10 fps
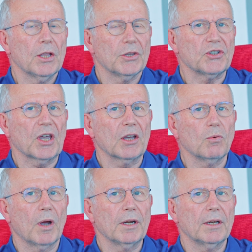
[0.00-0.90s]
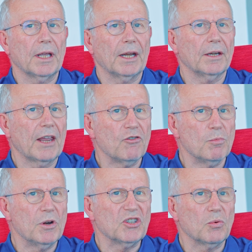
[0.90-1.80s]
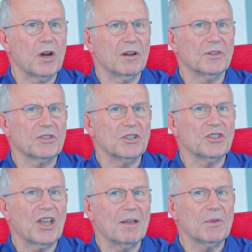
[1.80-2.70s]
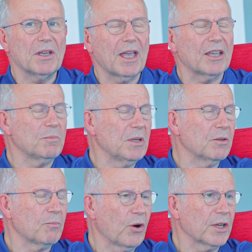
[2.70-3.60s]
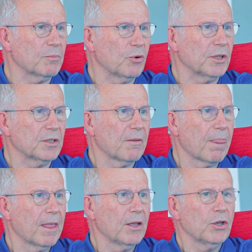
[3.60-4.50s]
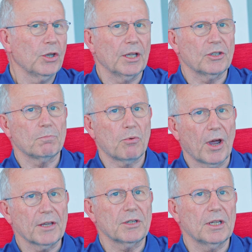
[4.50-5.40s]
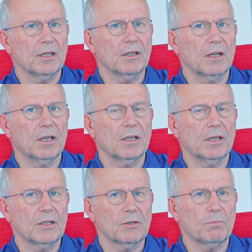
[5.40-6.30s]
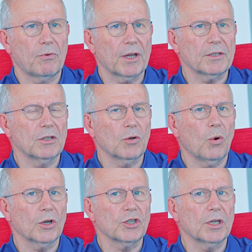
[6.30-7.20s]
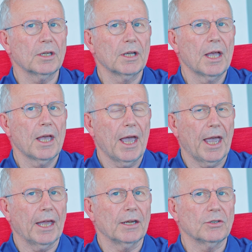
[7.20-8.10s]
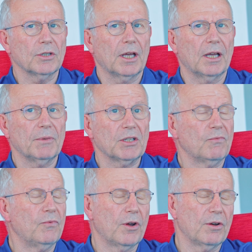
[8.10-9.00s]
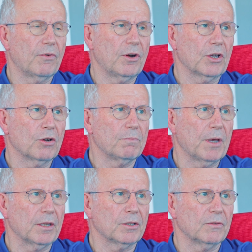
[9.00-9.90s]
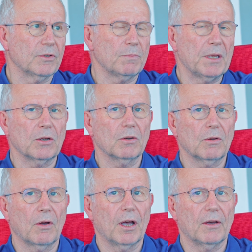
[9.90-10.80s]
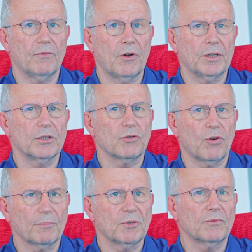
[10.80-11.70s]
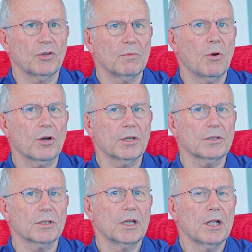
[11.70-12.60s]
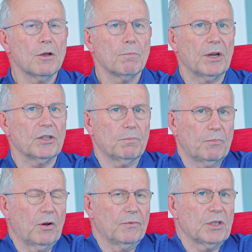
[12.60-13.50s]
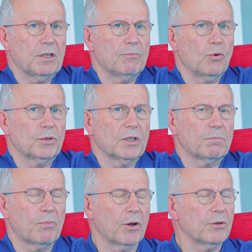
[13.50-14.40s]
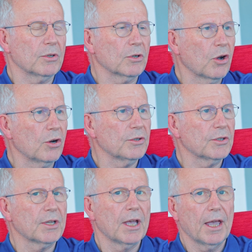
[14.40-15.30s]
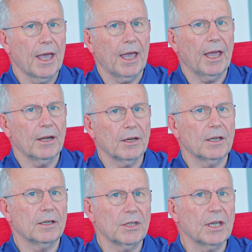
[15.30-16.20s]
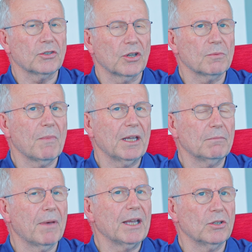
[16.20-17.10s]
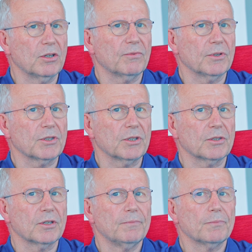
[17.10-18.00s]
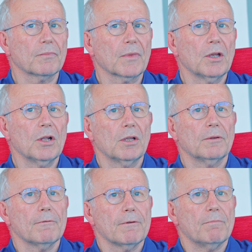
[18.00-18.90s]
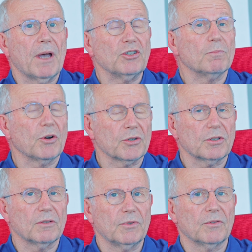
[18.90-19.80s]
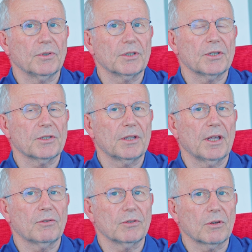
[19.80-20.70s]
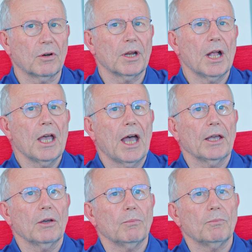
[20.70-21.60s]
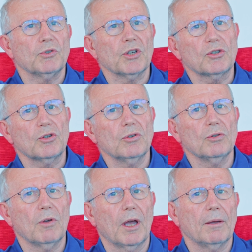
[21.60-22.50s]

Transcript: The second one, and everybody's aware of this in Zambia, has been the price point. It's priced in kwacha, and it's very, very competitive. It's been very disruptive to the market, but it's obviously brought its pros and cons. And so it's made major differences, major positive differences in that regard. Just to